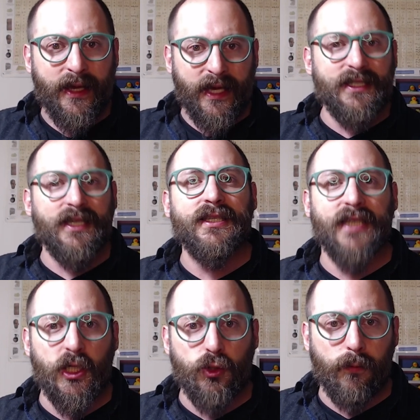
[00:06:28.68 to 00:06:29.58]
is a
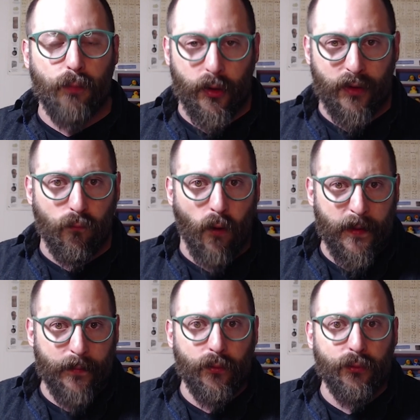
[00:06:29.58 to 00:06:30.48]
central part of what
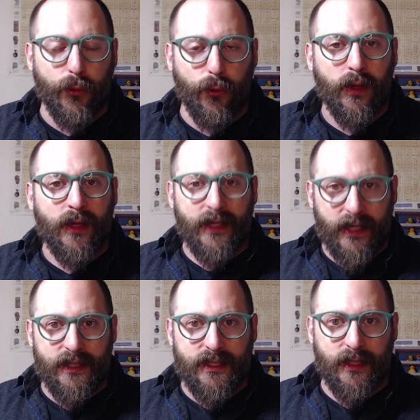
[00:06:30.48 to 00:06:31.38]
people do
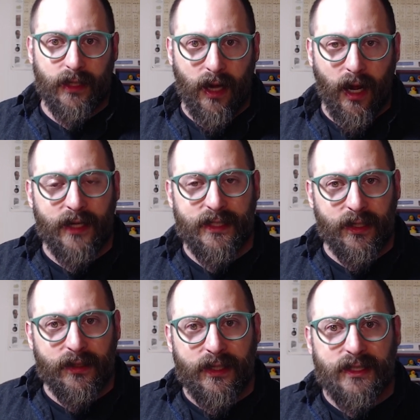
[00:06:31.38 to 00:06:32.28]
in synagogues. And
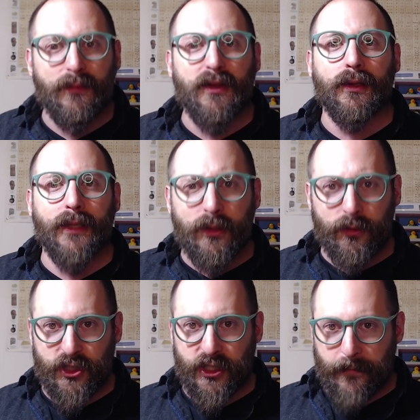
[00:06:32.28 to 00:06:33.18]
indeed, some of the
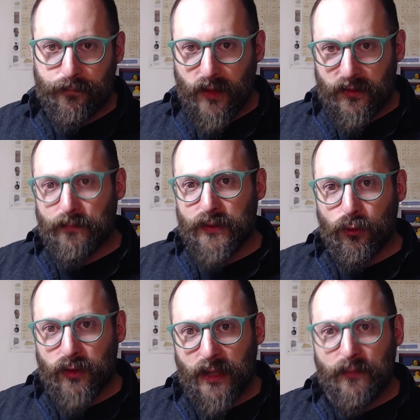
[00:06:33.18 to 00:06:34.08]
liturgy, the
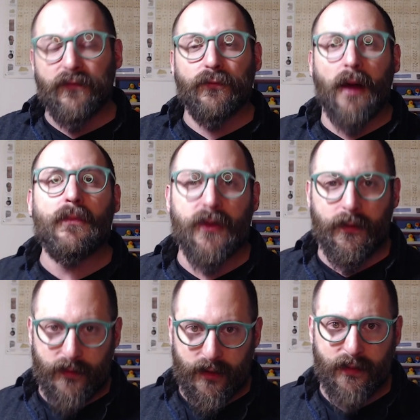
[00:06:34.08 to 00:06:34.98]
piyutim from
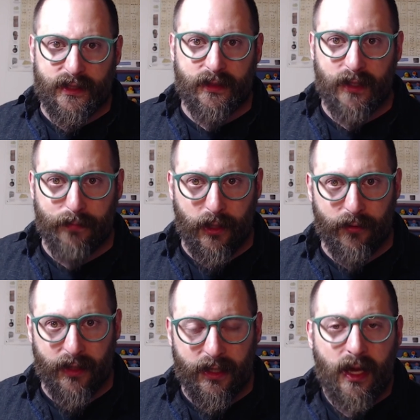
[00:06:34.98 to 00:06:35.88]
the Byzantine
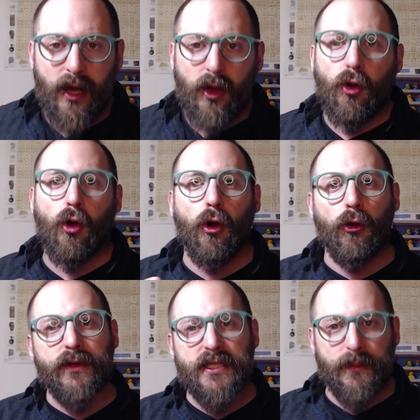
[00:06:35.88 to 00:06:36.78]
period,
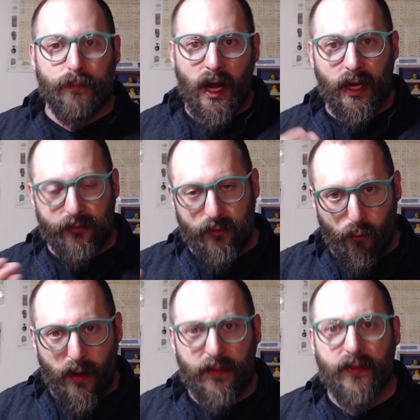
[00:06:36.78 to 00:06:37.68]
correspond
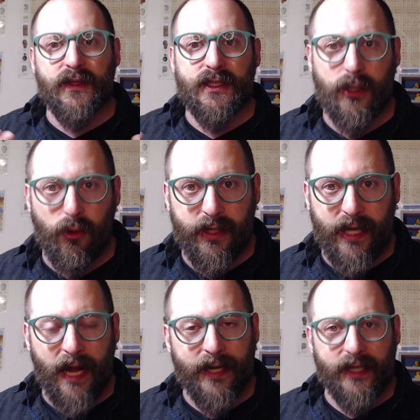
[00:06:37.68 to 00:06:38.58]
with the
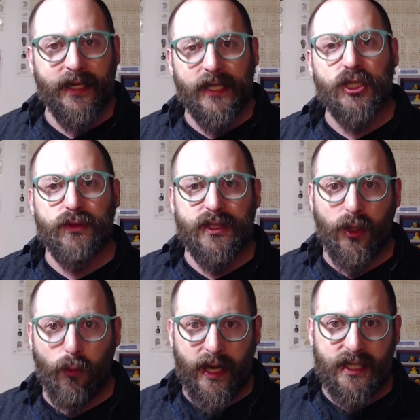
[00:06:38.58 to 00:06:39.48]
zodiac in
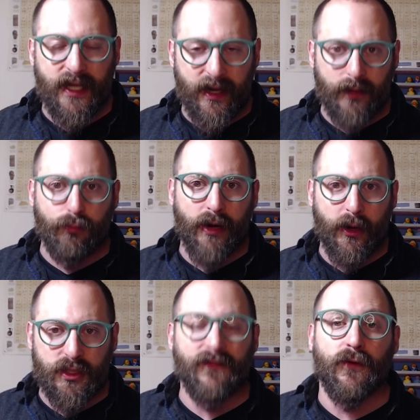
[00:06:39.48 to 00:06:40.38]
interesting ways, like the
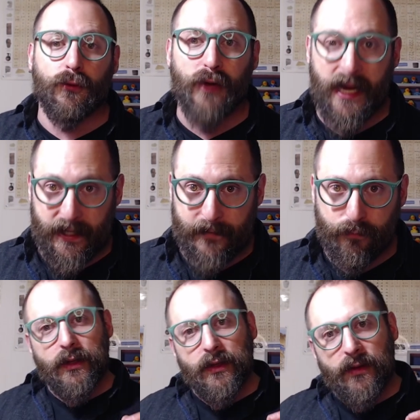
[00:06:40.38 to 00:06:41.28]
prayers for rain.
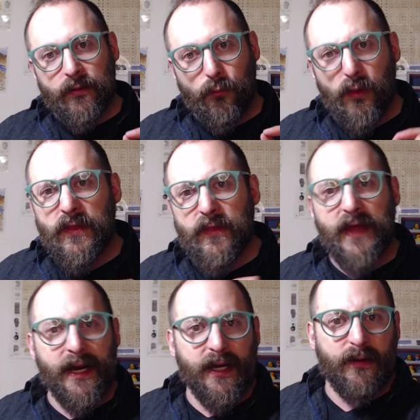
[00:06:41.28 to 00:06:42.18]
With
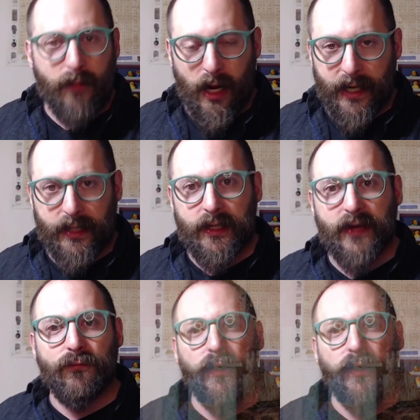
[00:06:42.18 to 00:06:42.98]
that in mind, if we